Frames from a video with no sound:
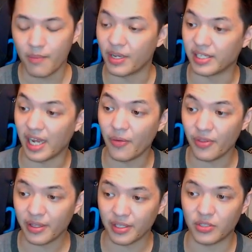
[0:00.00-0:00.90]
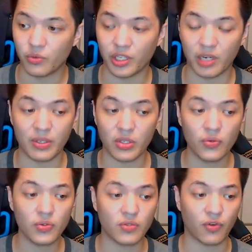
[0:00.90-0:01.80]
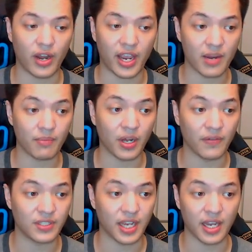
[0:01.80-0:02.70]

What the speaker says: Because I don't think this is really going to be used for hand buffs